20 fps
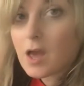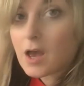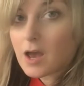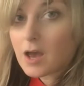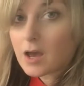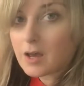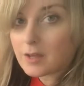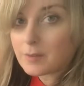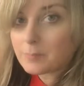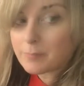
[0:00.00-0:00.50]

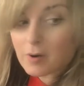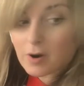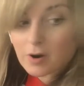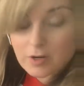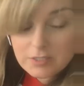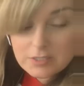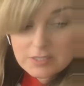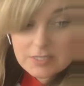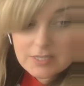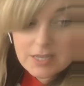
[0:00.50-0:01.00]
on
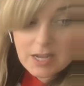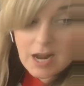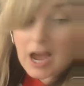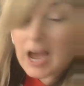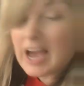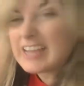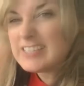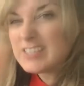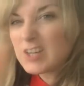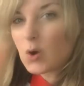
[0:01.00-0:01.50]
parts that
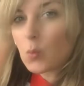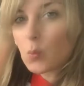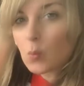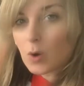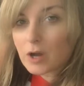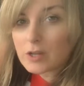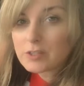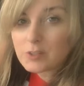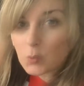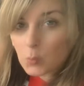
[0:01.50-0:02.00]
I don't
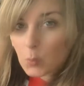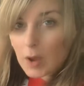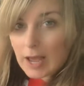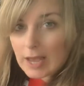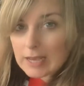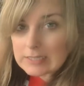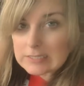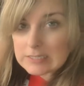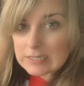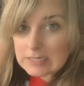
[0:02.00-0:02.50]
want to
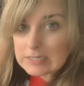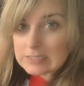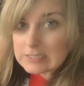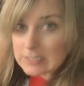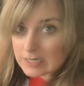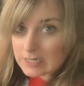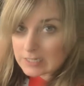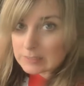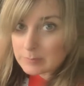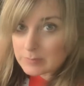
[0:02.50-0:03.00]
wax
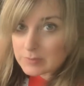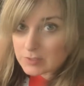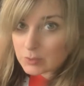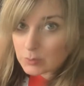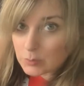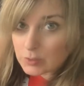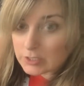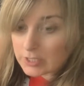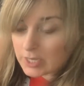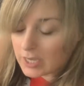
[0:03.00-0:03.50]
anytime
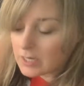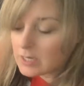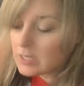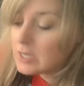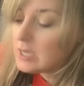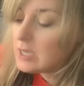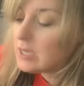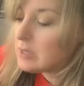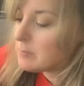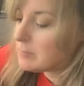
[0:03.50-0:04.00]
soon again,
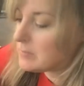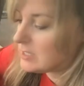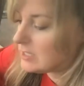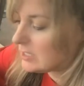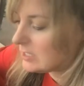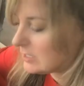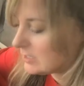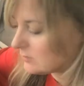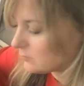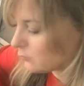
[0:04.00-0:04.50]

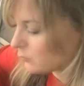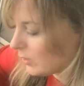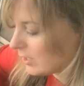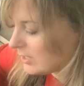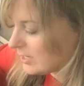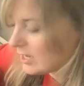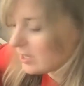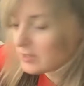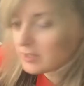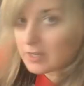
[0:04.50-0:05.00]
meaning right
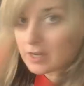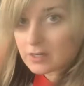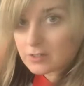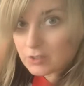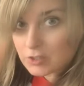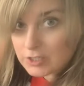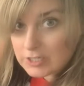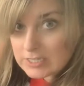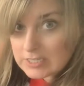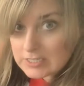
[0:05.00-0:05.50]
now the
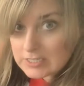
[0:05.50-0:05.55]
underneath